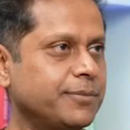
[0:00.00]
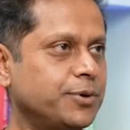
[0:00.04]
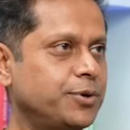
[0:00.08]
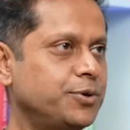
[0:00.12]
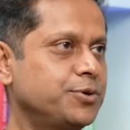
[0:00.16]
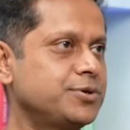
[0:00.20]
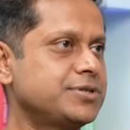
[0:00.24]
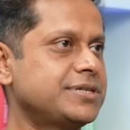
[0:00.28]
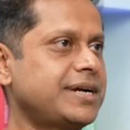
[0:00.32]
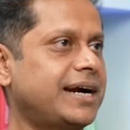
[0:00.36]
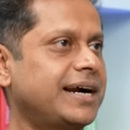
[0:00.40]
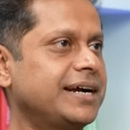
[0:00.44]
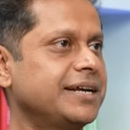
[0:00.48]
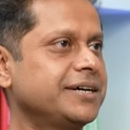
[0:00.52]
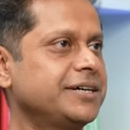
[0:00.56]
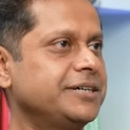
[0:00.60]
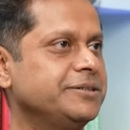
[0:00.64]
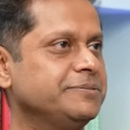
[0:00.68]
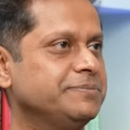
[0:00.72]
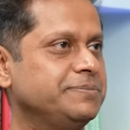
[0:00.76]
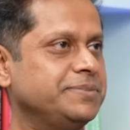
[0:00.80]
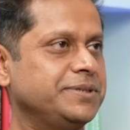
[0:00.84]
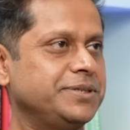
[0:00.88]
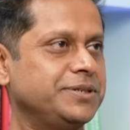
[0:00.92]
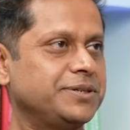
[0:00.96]
more to start a
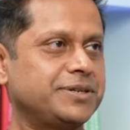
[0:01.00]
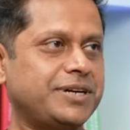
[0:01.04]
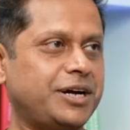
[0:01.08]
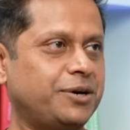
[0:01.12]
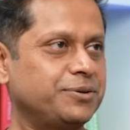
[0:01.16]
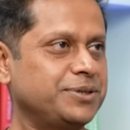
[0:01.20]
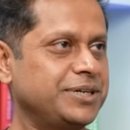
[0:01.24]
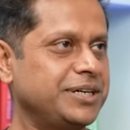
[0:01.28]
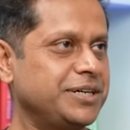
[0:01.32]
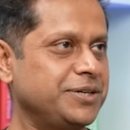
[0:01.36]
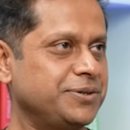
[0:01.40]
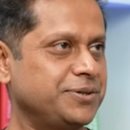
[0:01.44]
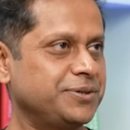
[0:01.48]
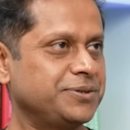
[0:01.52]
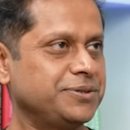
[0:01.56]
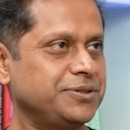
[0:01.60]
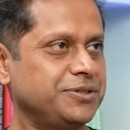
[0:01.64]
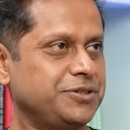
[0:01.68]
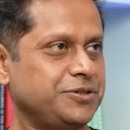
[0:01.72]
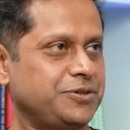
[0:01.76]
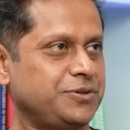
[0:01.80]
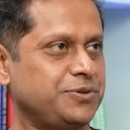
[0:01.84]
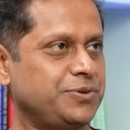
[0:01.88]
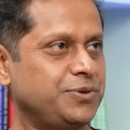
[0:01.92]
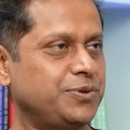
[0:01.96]
company, or how did you know
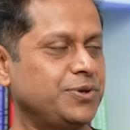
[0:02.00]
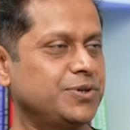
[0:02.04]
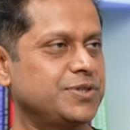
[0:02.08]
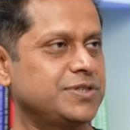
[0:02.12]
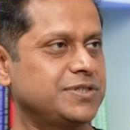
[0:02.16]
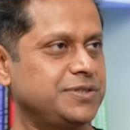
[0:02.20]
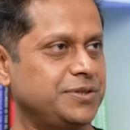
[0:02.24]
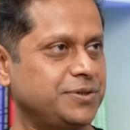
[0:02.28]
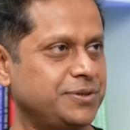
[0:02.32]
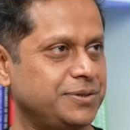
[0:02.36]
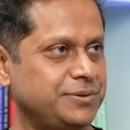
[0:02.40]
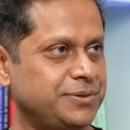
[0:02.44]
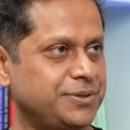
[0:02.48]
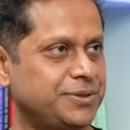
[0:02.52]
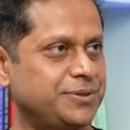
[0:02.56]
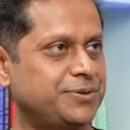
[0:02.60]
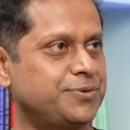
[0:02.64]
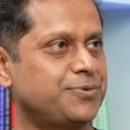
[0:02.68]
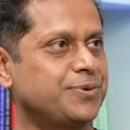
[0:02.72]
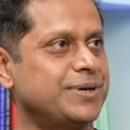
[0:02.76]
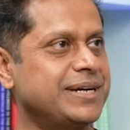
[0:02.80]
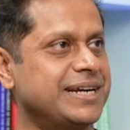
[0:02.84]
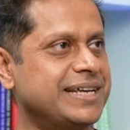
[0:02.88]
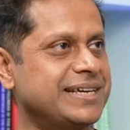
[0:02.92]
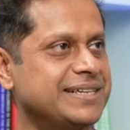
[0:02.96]
those you know your
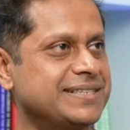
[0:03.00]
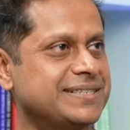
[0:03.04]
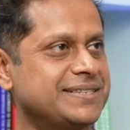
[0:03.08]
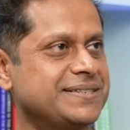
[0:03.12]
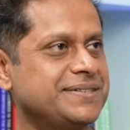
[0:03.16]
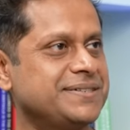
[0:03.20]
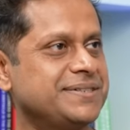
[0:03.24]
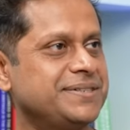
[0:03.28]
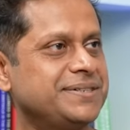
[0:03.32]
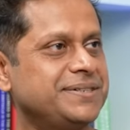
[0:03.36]
twenties